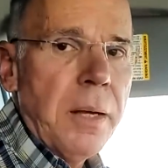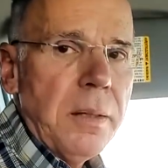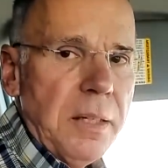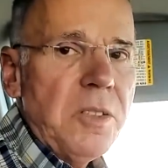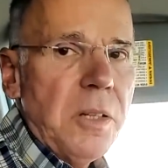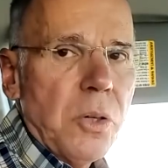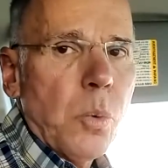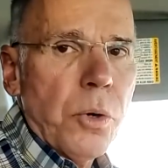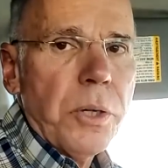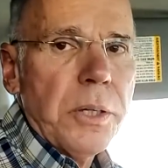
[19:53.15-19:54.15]
They said they're
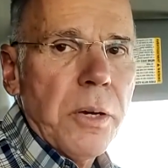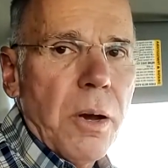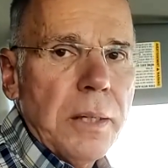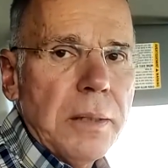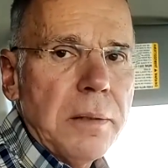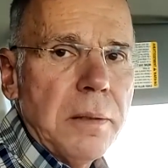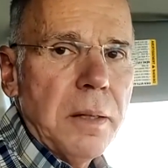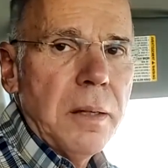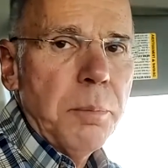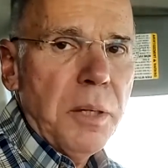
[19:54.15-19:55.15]
working on it,
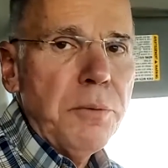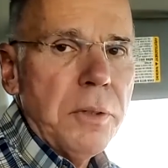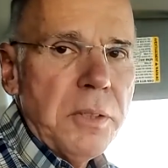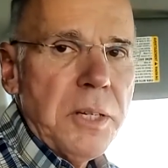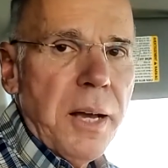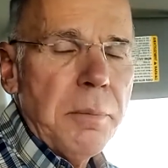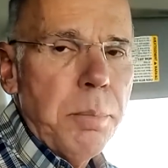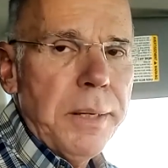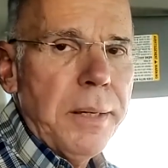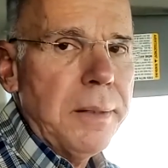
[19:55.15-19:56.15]
but for the time
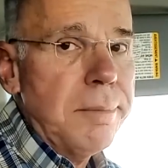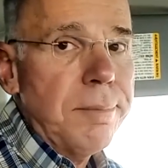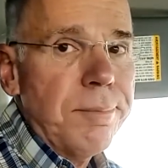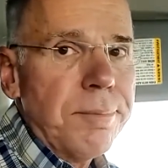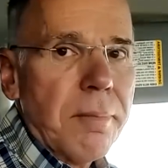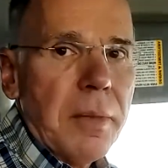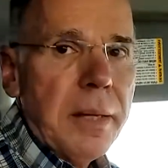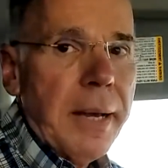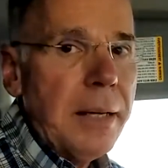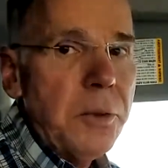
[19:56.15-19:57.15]
being,
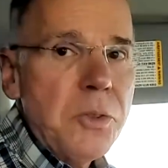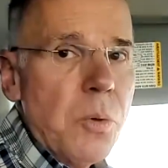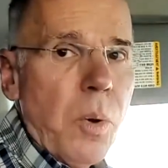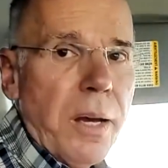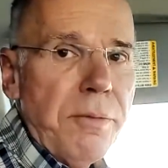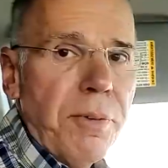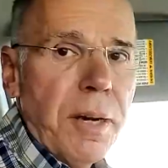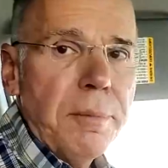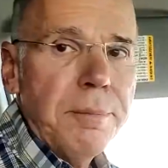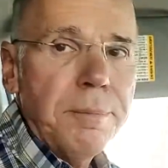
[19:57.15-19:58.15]
got to use the Wi-Fi.